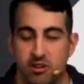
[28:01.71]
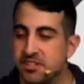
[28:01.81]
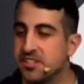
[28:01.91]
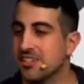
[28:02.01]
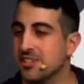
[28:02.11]

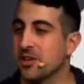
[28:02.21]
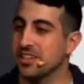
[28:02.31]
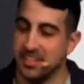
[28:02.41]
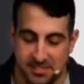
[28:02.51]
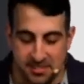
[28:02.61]
Doug Logan
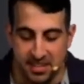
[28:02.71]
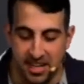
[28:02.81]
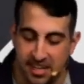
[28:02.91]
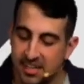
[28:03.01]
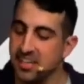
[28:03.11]
likes to
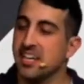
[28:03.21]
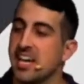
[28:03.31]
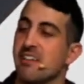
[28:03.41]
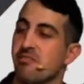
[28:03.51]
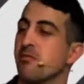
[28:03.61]
say
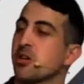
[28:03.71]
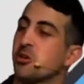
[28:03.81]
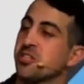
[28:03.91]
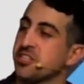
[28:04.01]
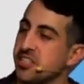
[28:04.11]
if every
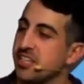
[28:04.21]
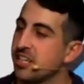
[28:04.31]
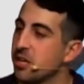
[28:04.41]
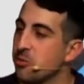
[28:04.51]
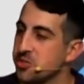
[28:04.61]
Christian
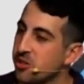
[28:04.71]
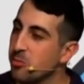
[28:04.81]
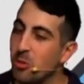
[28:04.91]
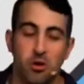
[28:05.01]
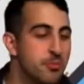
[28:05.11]
was on the
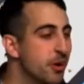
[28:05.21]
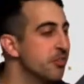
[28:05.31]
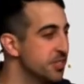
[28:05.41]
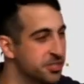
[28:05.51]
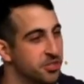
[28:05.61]
Maury
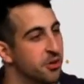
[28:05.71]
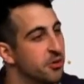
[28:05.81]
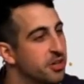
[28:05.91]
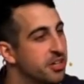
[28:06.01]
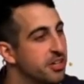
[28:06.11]
Povich show,
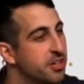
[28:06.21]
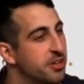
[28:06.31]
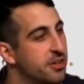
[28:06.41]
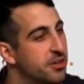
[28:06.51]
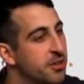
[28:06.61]

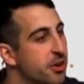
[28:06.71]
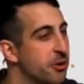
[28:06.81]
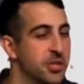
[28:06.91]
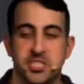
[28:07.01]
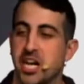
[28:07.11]
or
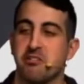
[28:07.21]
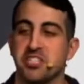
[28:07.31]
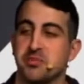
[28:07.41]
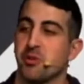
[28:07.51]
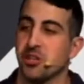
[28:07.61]
the Jerry
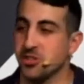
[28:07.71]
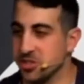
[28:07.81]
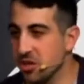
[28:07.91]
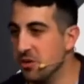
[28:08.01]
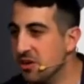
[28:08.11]
Springer
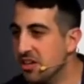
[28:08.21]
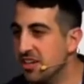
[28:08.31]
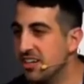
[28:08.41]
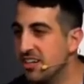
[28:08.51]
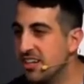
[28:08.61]
show.
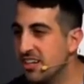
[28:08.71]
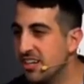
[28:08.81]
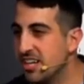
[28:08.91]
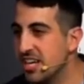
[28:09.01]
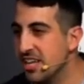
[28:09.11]

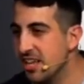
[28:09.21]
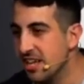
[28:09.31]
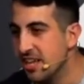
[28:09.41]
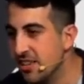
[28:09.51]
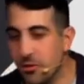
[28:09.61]

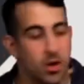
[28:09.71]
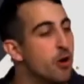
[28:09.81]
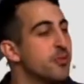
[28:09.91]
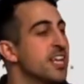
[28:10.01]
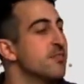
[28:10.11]
They would
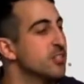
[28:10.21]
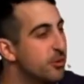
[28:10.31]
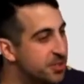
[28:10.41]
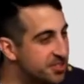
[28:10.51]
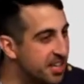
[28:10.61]
open the envelope
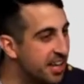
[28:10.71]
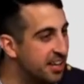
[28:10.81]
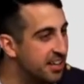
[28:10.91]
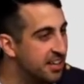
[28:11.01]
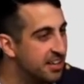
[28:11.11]
and say,
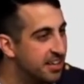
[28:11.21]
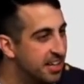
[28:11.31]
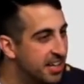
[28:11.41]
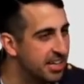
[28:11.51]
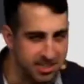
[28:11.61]

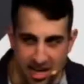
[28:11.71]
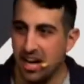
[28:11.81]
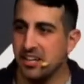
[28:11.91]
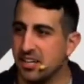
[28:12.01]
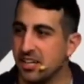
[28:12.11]
God,
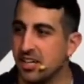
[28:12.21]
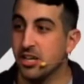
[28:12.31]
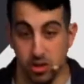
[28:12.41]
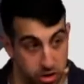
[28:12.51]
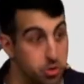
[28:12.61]

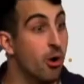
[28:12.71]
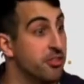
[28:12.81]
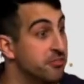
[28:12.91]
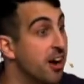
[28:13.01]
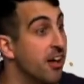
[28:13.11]
you are the
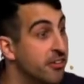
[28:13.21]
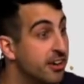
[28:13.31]
Father.